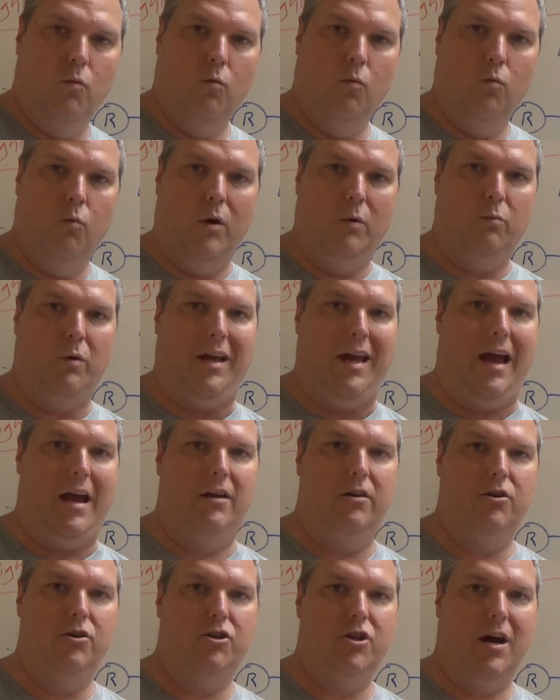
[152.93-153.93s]
when we
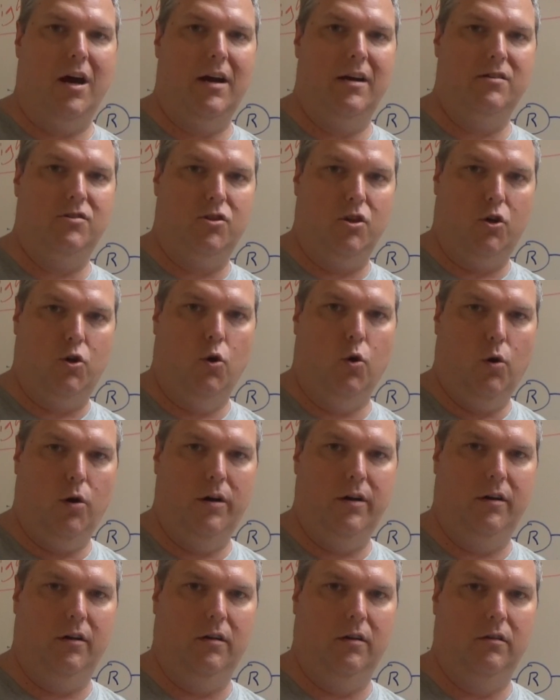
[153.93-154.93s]
energize the
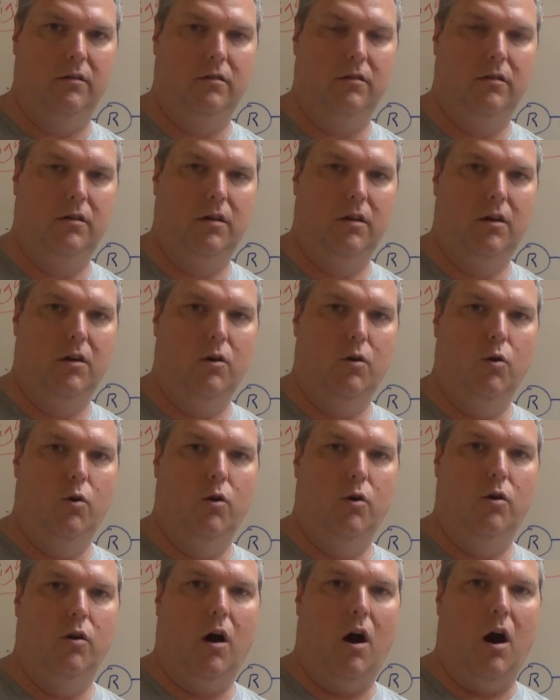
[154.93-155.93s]
coil,
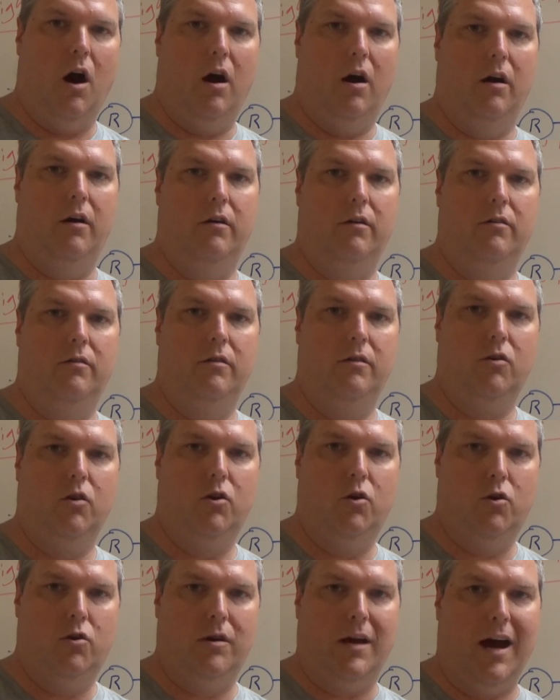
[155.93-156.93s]
our
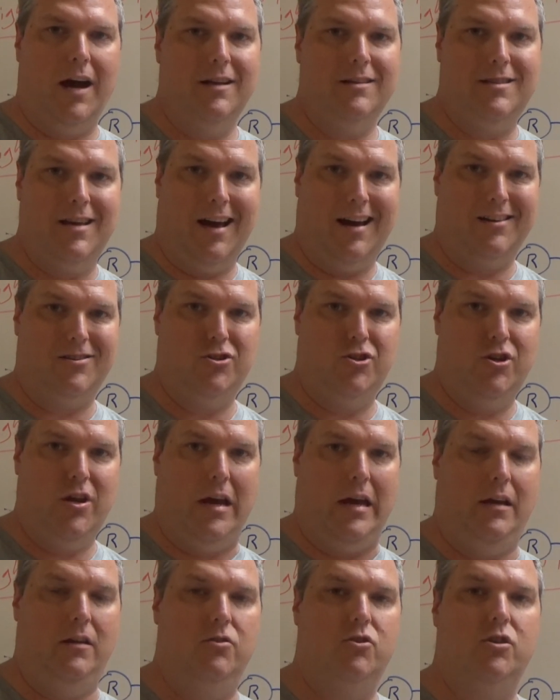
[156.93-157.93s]
contacts
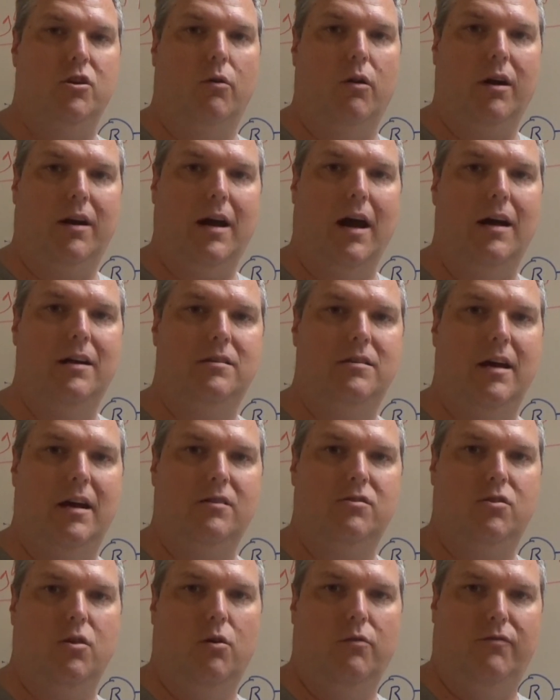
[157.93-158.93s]
change. So our
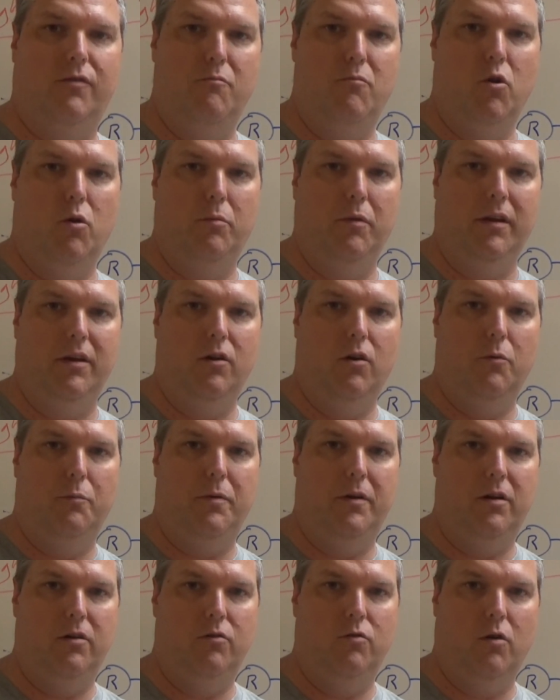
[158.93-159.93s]
contacts go from normally
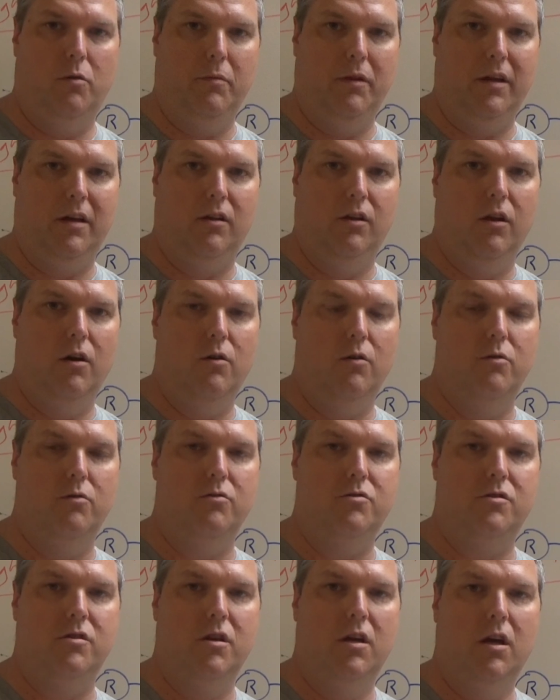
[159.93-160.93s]
open and normally
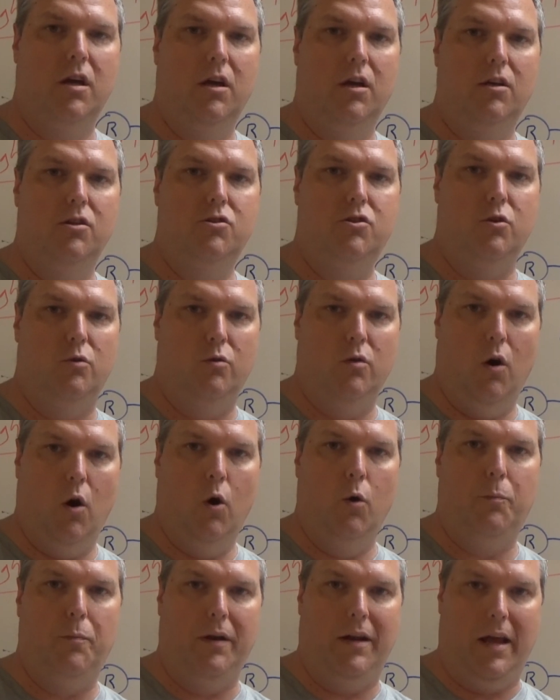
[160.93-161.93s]
closed to
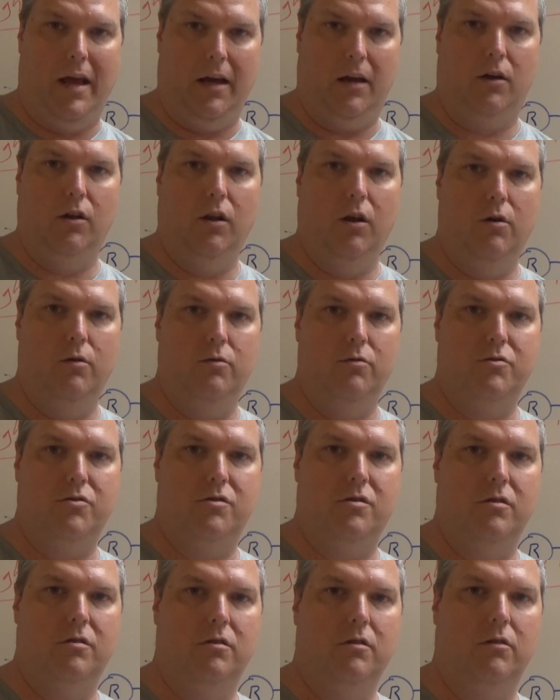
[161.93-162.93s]
open and
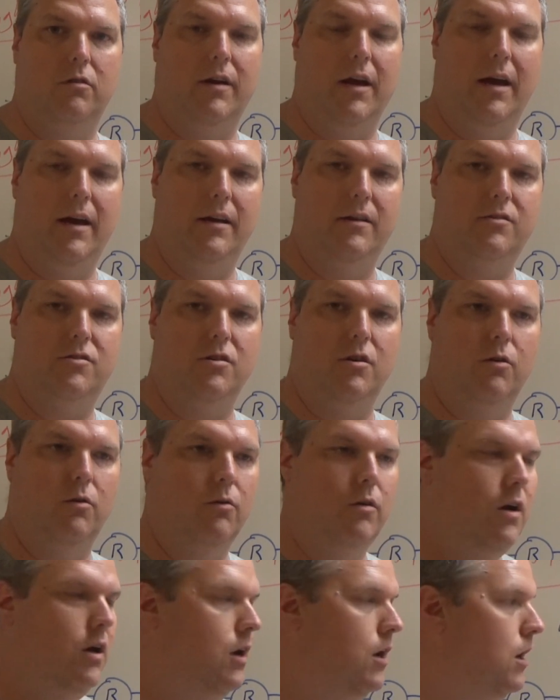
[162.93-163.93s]
closed. Okay,
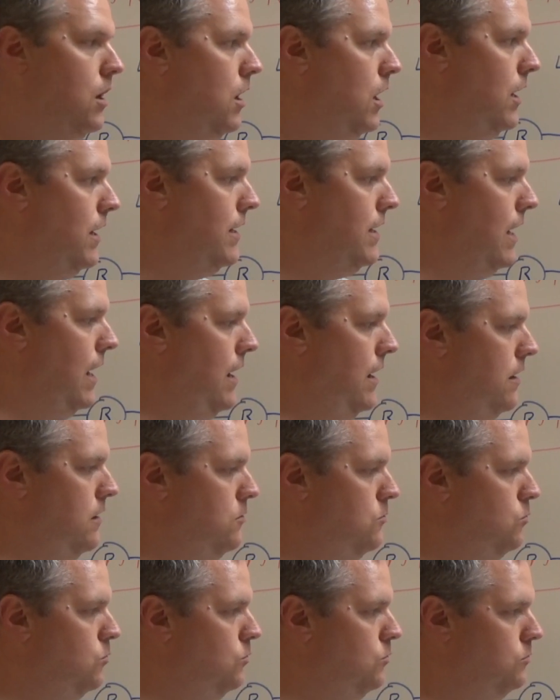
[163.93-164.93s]
so
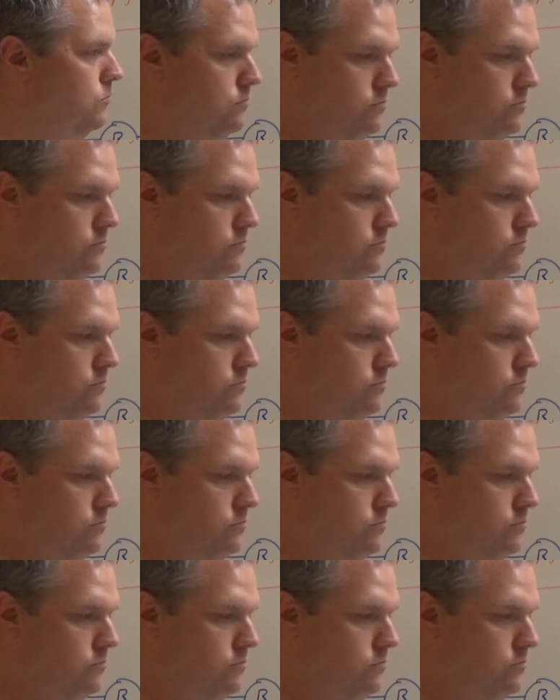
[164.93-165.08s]
again,